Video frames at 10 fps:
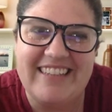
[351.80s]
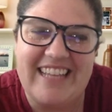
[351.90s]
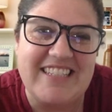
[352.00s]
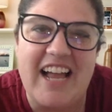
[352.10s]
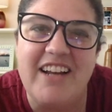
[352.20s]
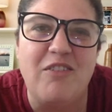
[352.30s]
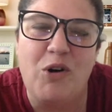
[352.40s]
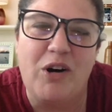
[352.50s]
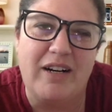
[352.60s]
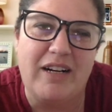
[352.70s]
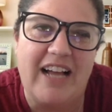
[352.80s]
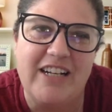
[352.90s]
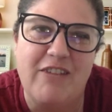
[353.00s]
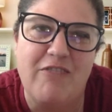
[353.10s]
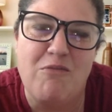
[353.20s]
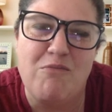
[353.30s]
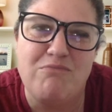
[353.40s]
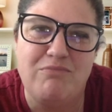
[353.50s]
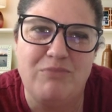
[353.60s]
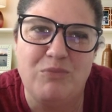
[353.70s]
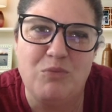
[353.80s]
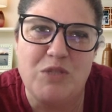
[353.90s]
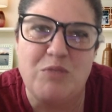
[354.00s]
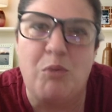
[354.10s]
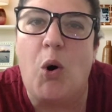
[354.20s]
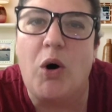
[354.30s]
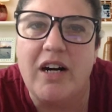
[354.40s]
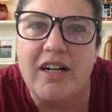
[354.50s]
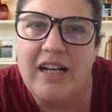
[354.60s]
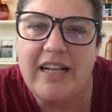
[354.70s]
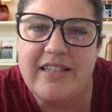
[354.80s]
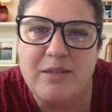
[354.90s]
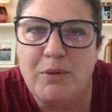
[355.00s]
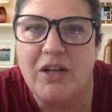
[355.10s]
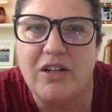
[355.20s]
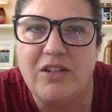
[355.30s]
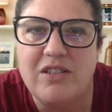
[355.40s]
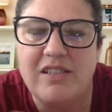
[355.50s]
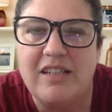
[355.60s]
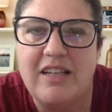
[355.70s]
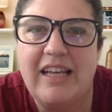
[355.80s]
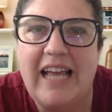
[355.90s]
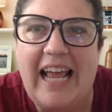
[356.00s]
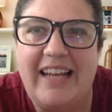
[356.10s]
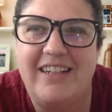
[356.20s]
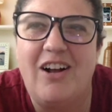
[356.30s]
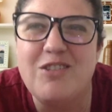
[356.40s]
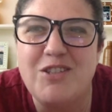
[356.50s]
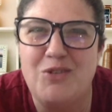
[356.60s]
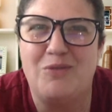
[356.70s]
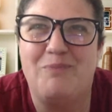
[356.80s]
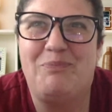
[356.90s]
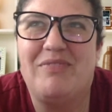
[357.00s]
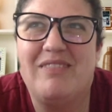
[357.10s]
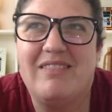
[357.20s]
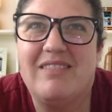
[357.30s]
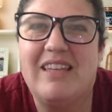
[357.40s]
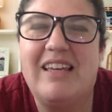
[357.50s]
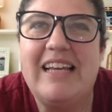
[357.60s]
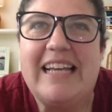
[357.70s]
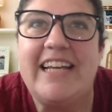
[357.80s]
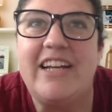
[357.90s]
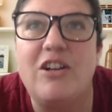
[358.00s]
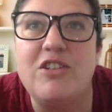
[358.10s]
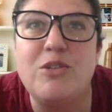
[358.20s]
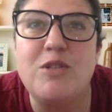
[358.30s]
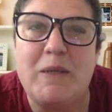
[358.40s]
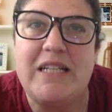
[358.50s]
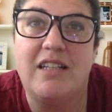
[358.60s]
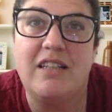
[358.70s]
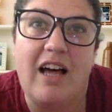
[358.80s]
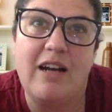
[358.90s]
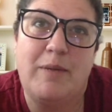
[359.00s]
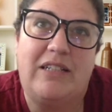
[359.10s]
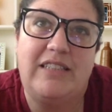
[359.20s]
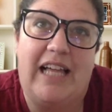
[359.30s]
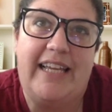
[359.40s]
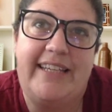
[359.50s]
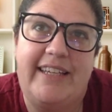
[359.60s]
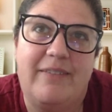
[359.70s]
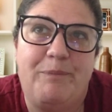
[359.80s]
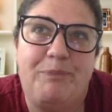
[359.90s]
that's kind of where it kind of was born, I suppose. And it also speaks a lot about like,